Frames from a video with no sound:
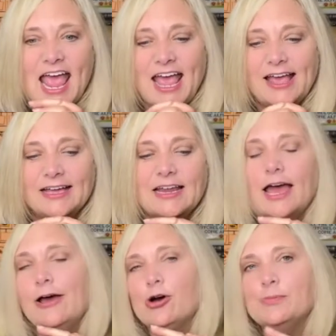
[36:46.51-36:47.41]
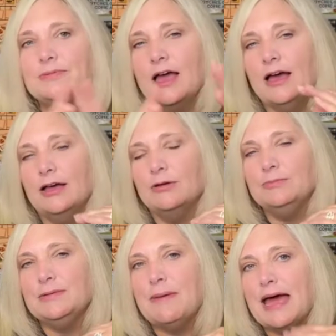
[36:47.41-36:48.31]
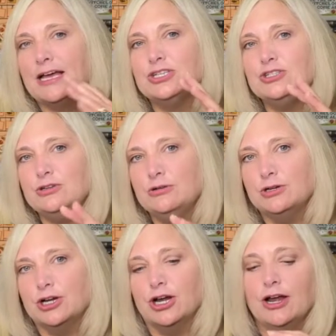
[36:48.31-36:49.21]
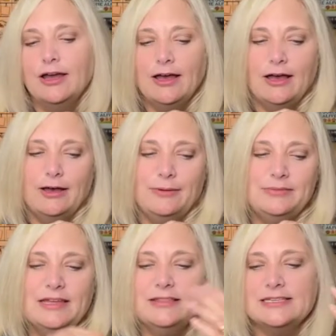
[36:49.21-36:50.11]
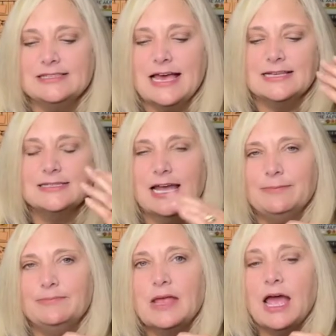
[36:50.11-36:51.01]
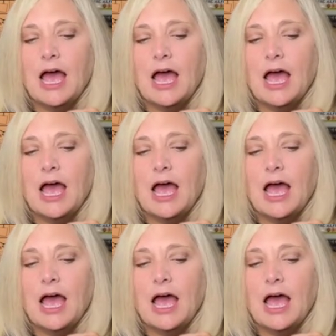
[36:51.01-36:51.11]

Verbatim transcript: And I hope I'll be back sooner um, than this last time.